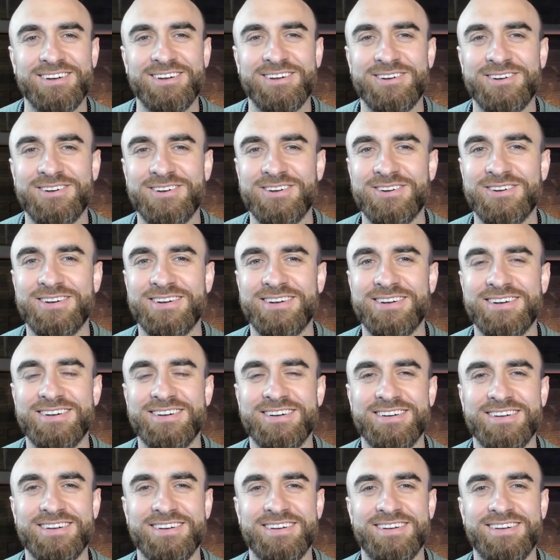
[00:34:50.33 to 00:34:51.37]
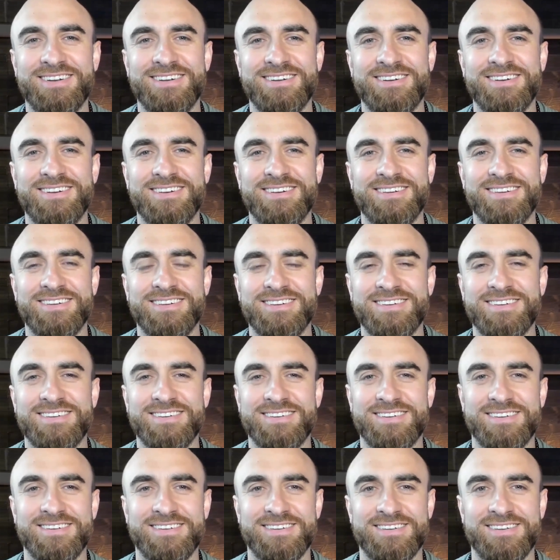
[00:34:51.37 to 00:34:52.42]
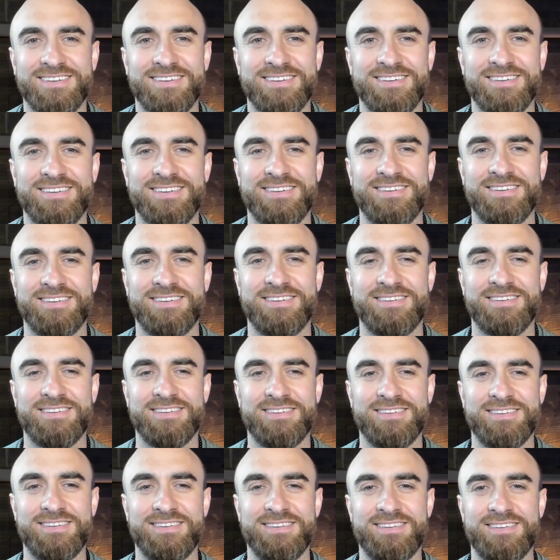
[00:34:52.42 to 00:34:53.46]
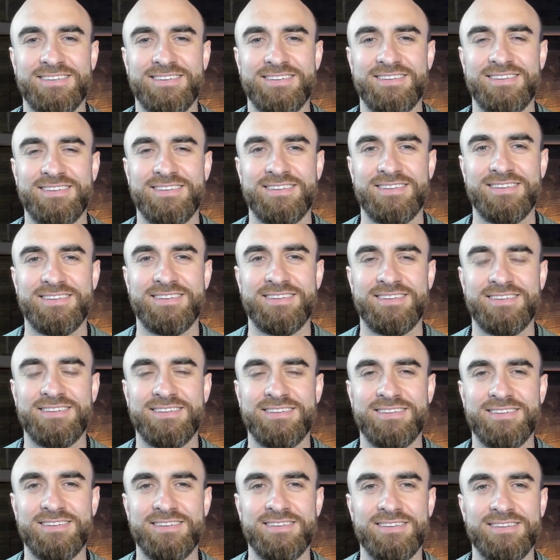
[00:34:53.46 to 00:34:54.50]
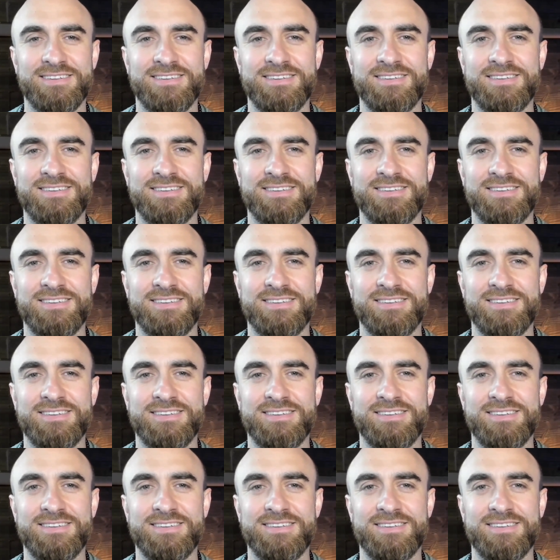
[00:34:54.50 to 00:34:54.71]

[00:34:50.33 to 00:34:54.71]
[no speech]